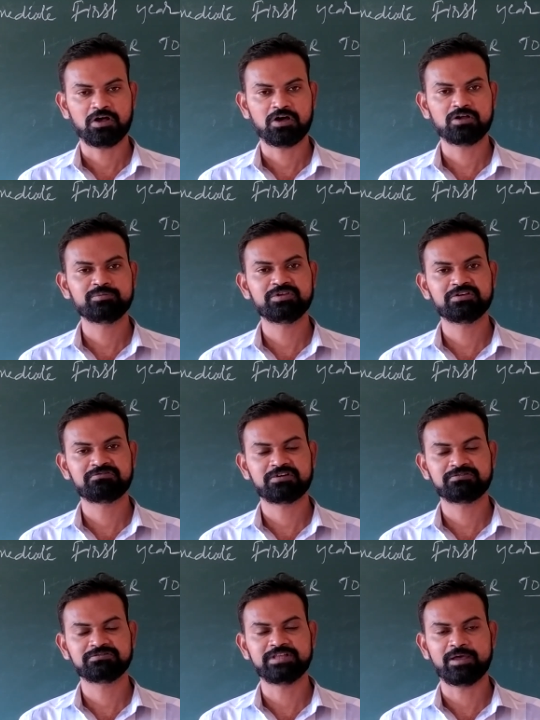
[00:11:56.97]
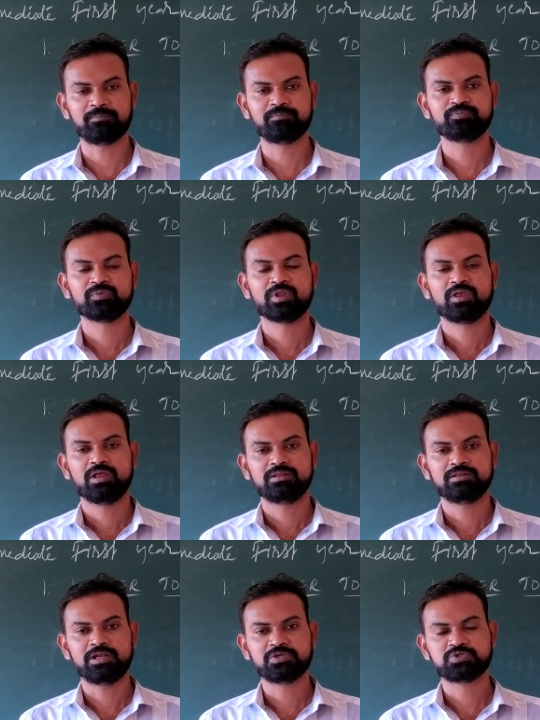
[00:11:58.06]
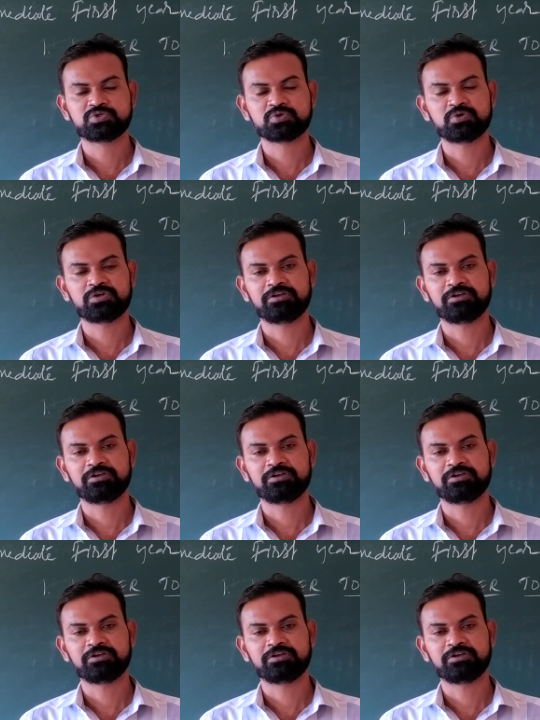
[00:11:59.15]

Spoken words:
On behalf of them, there is no